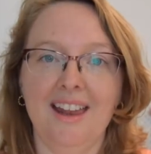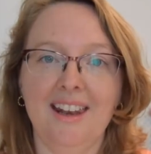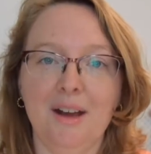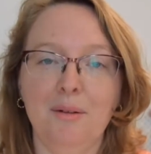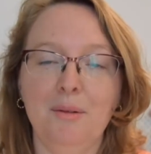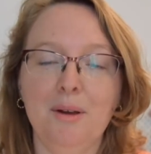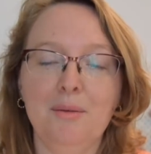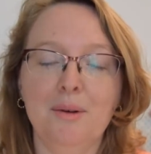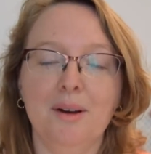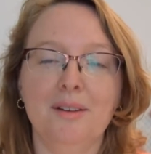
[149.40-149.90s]
And then
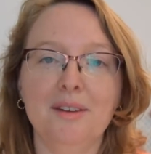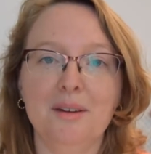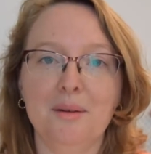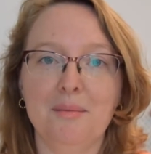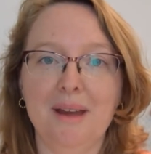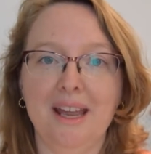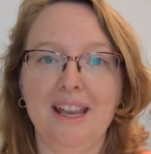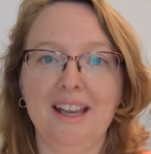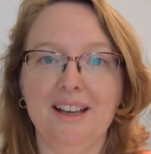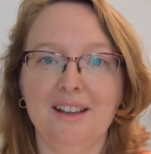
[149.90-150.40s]
we want to
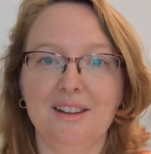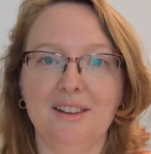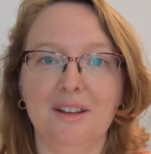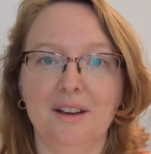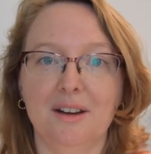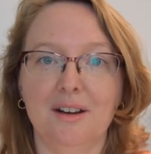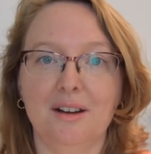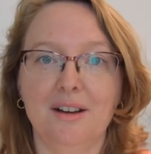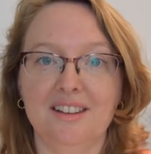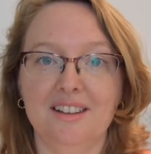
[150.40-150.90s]
make
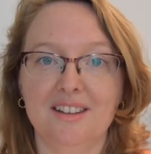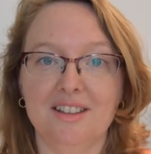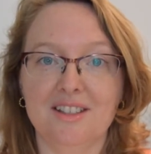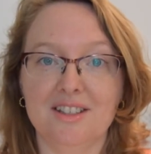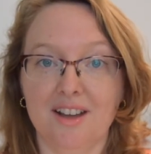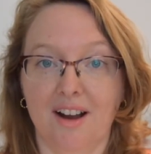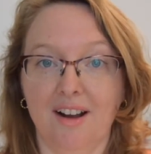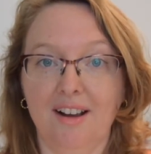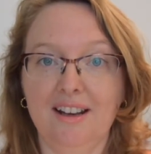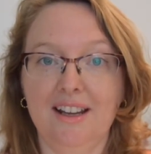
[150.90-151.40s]
the
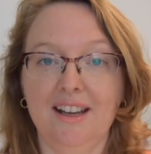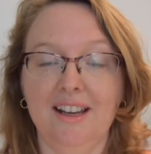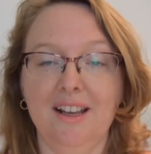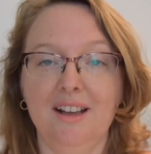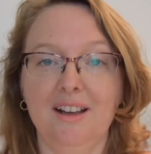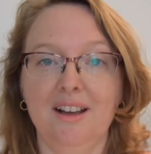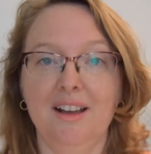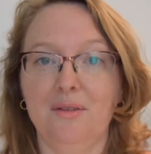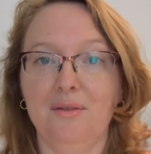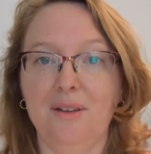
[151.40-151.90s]

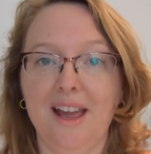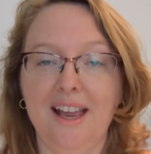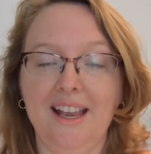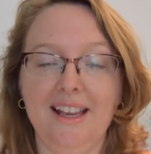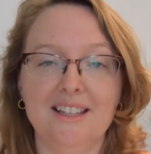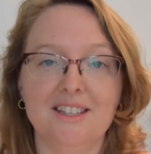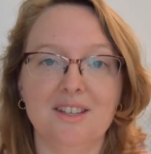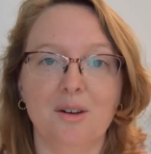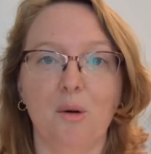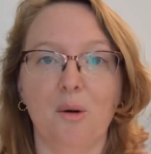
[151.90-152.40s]
deciding
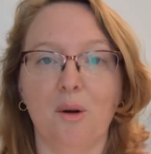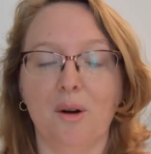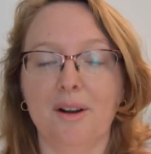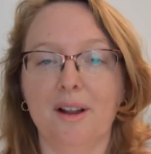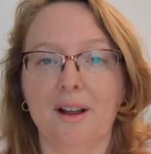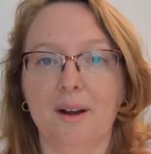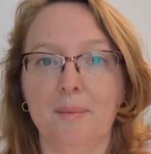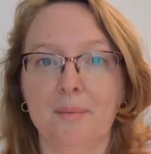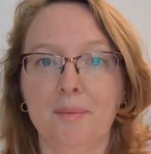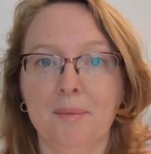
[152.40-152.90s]
phase or
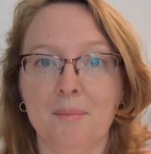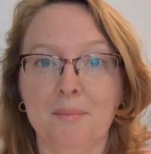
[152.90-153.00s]
the